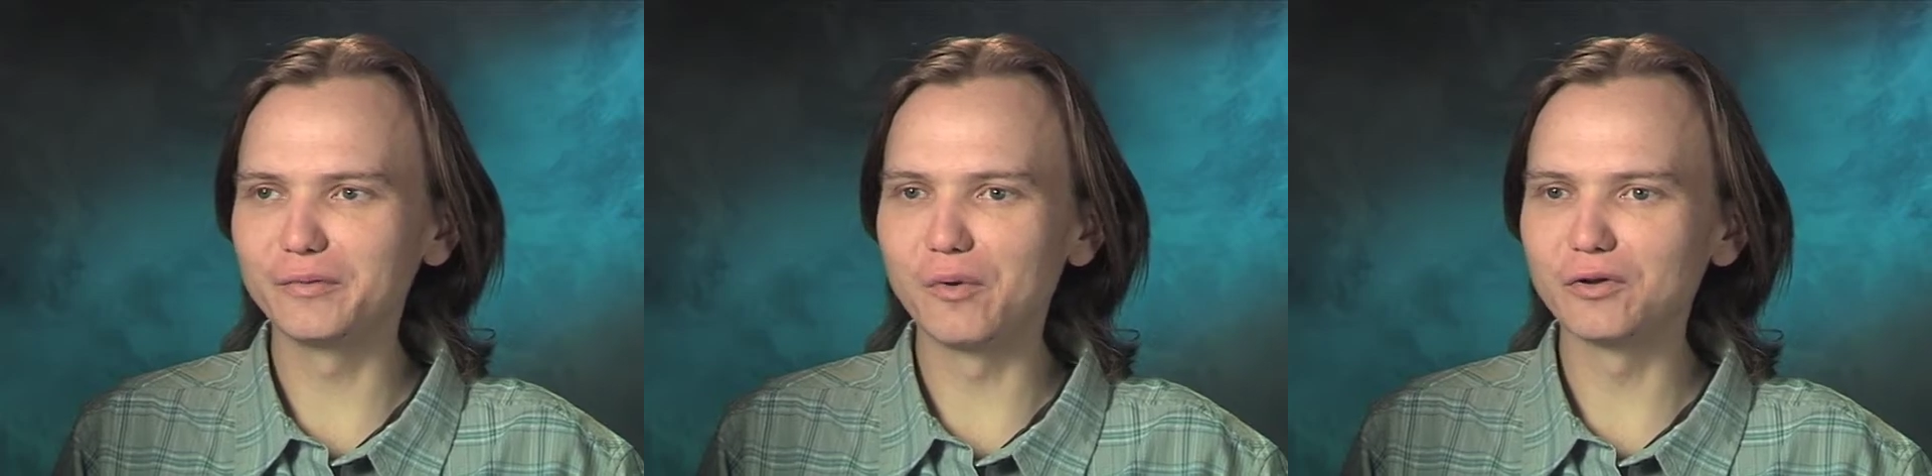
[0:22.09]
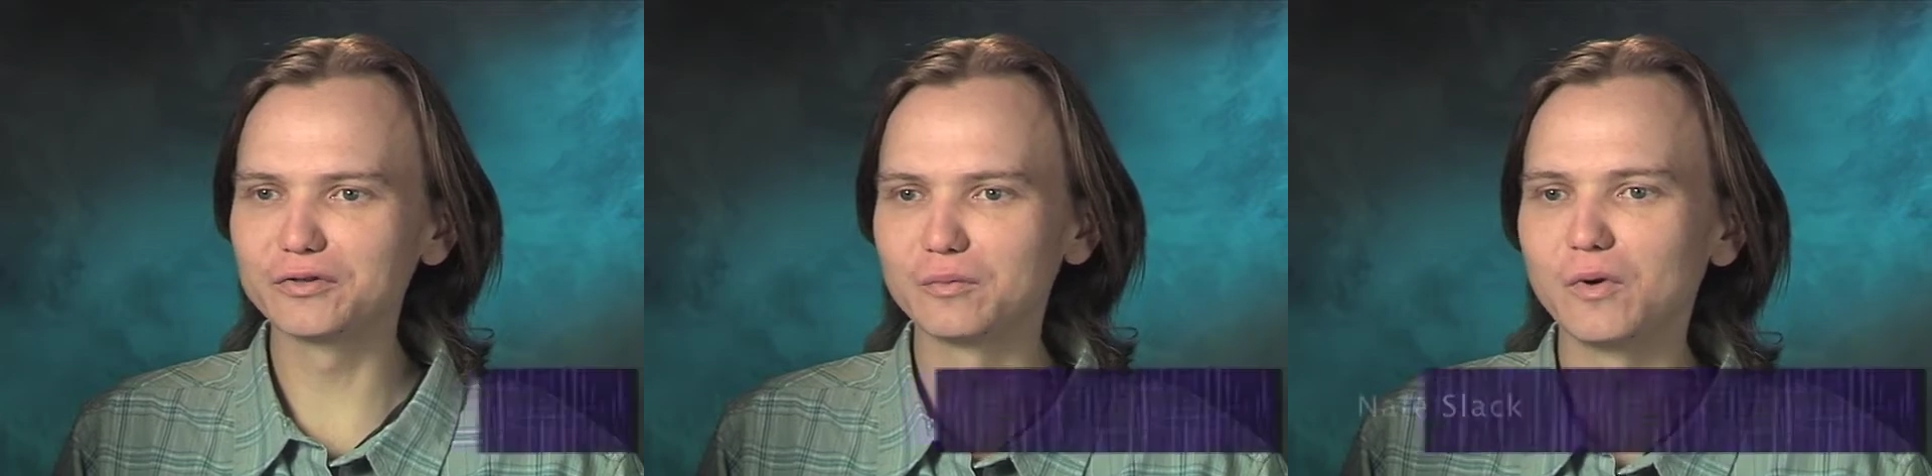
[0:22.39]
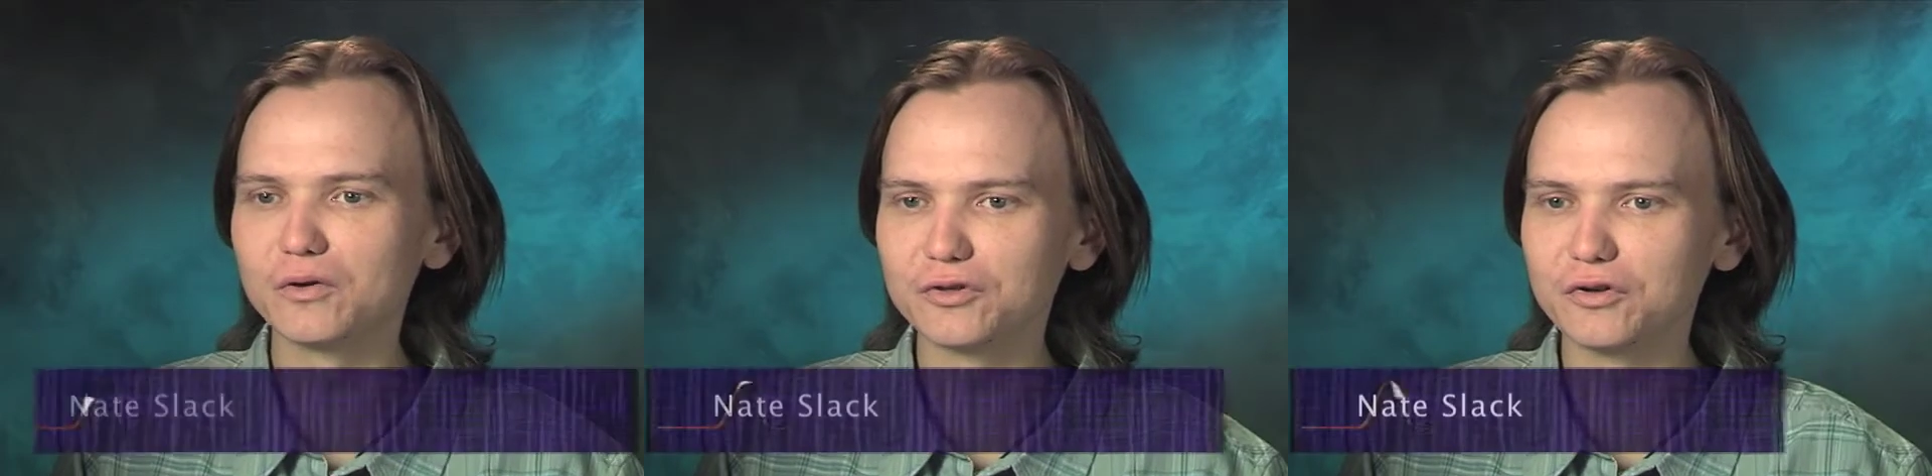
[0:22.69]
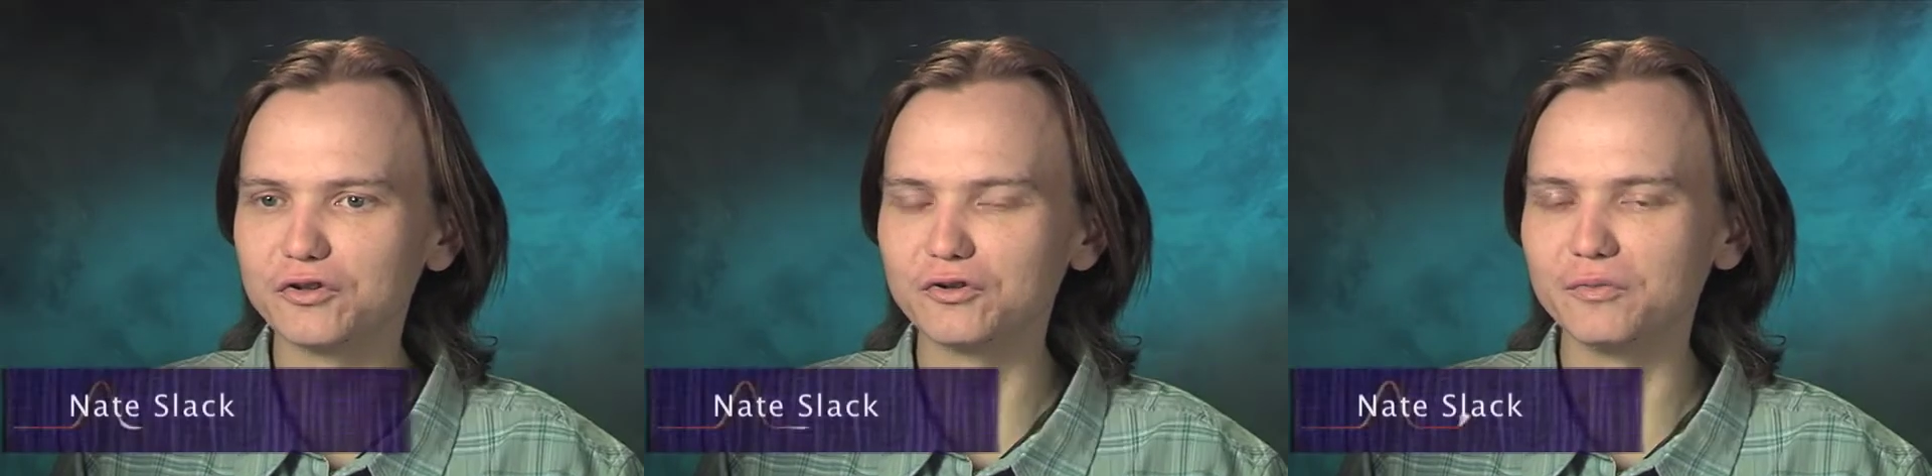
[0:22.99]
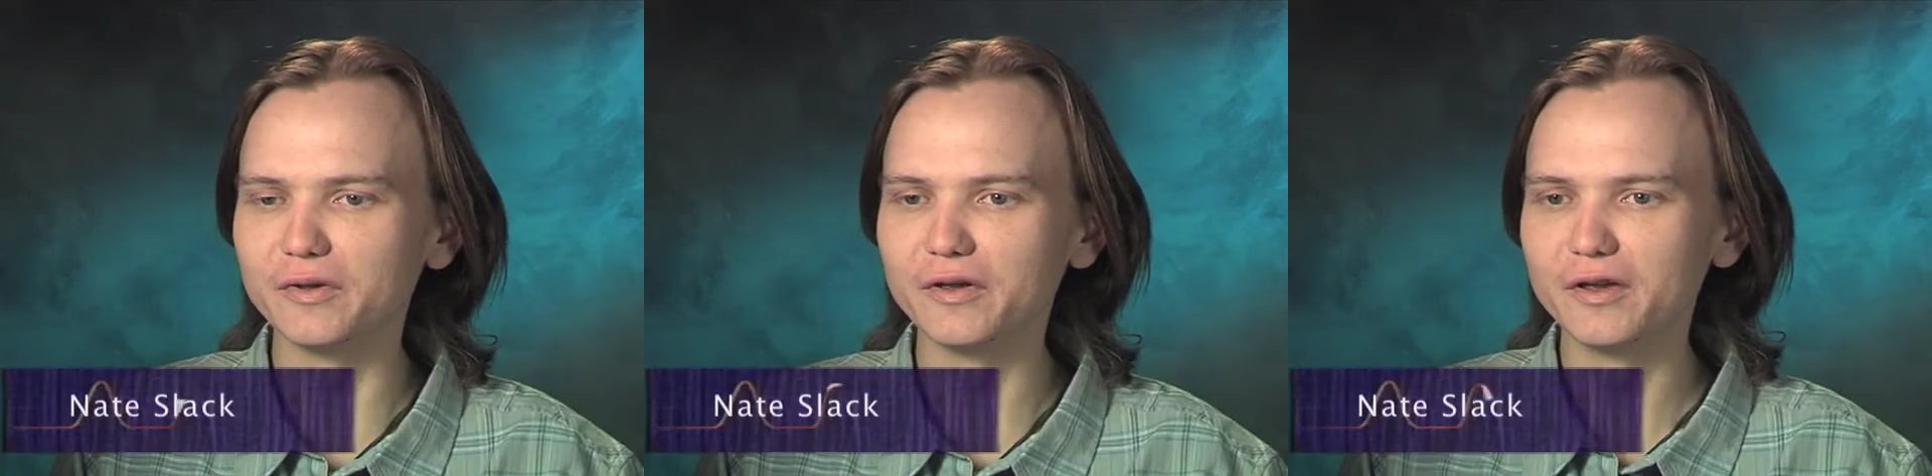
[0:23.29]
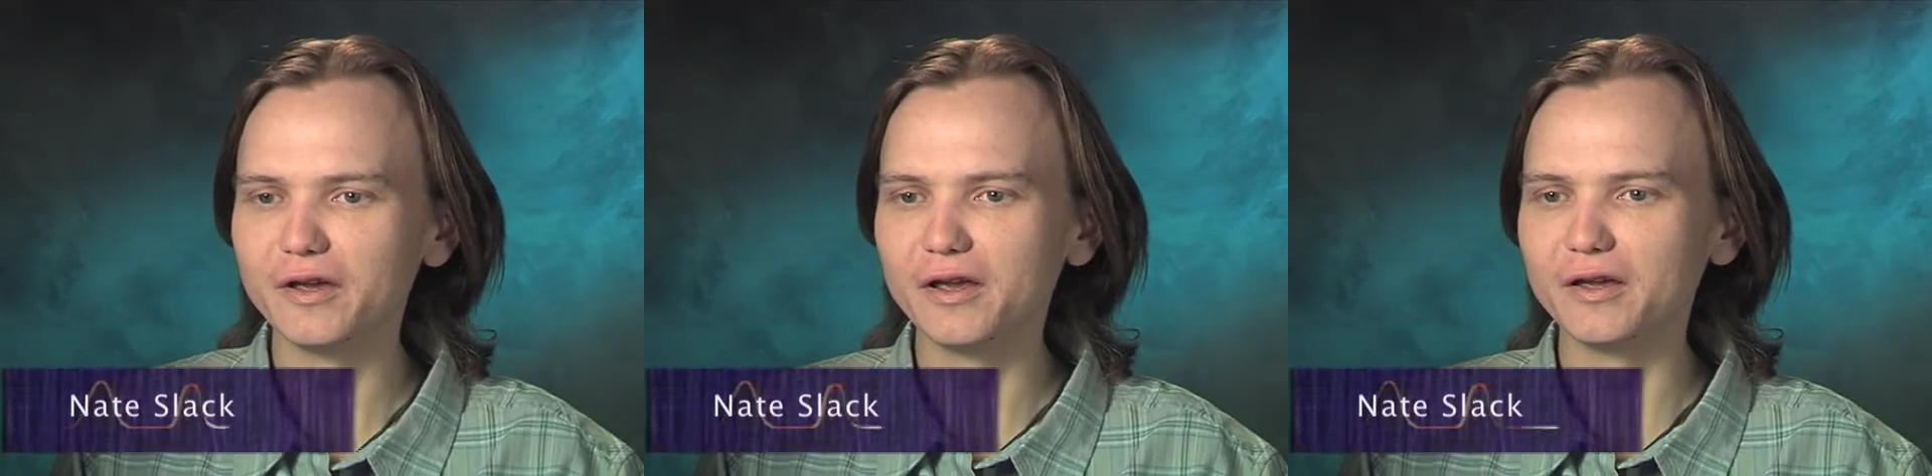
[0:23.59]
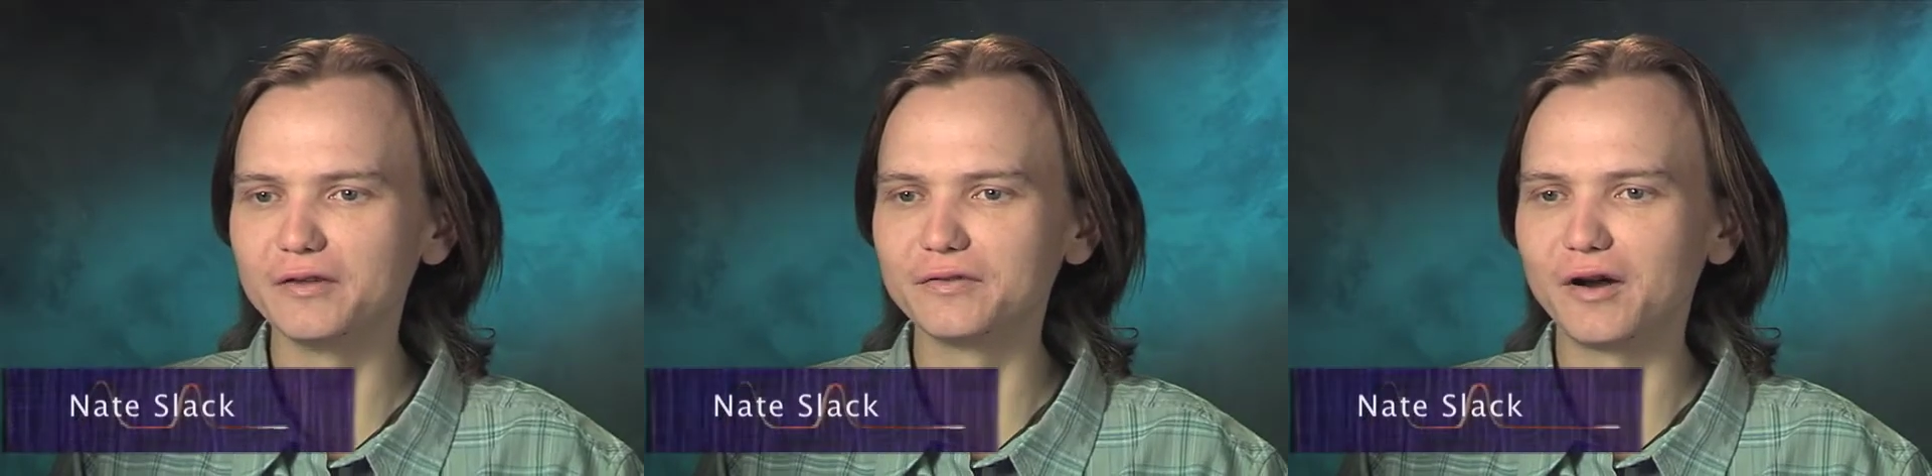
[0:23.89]
most emotion to me
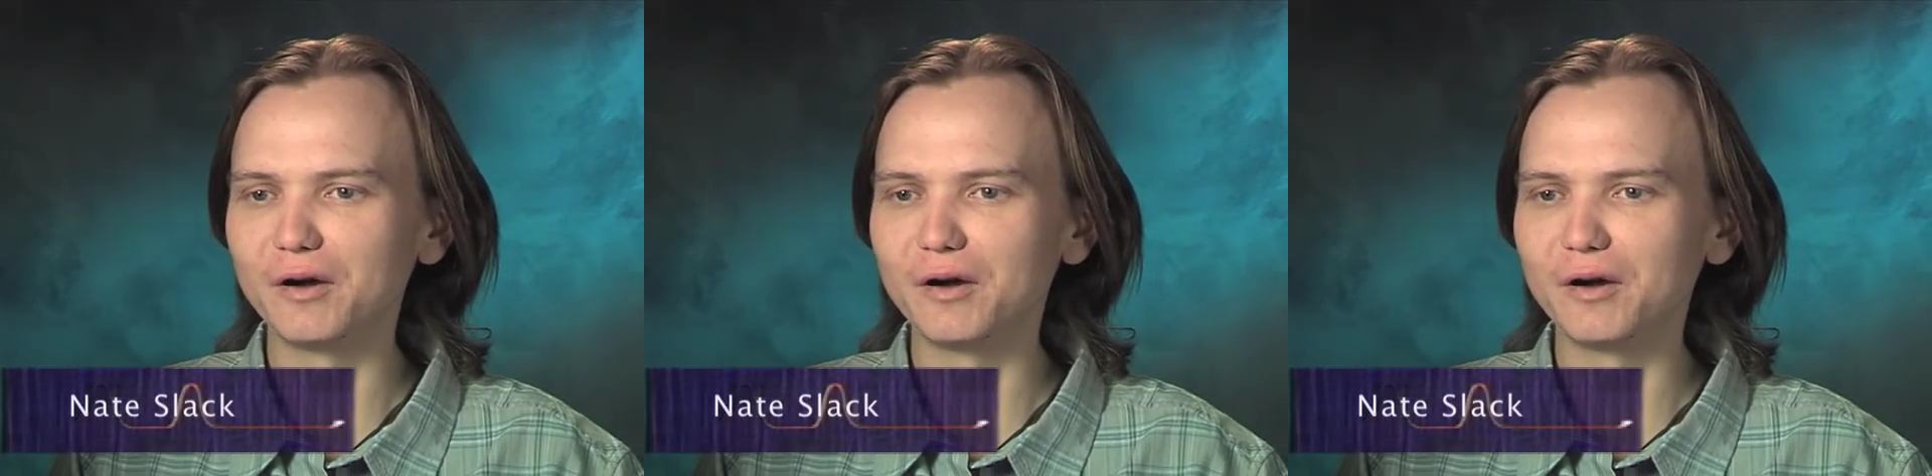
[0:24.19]
is